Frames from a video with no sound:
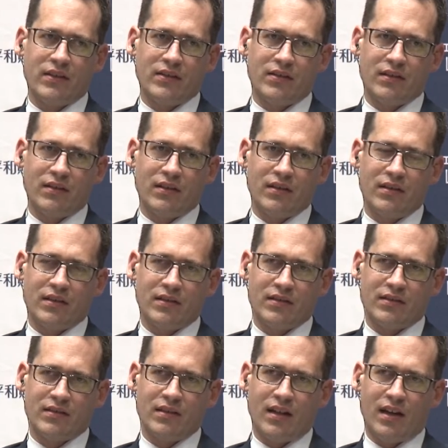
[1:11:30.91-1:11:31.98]
And so that this
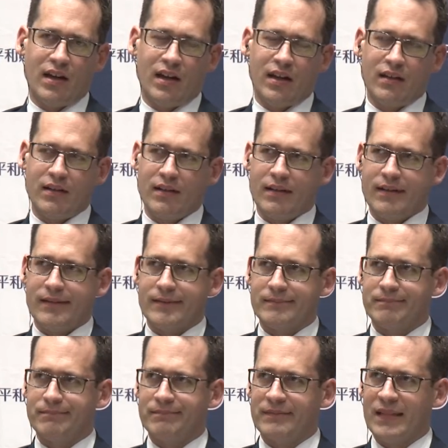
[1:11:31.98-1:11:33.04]
is not um,
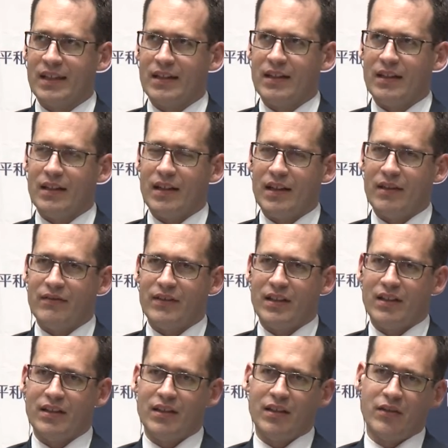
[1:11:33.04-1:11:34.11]
kind of
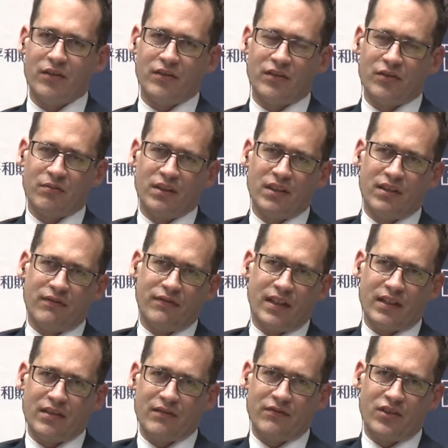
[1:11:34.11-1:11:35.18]
a, you know, there's this really
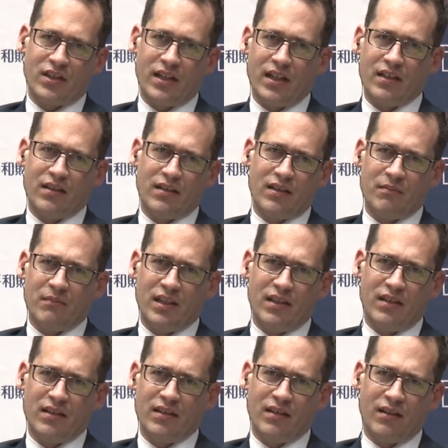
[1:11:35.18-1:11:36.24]
effective China that
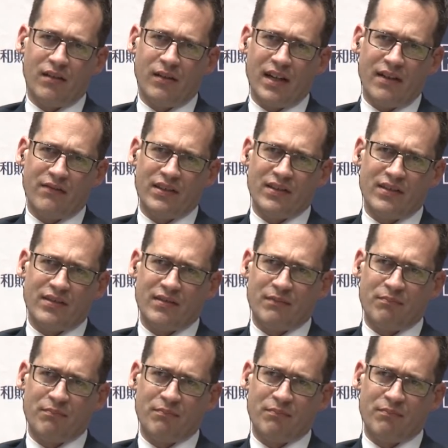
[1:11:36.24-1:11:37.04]
may, you know, have its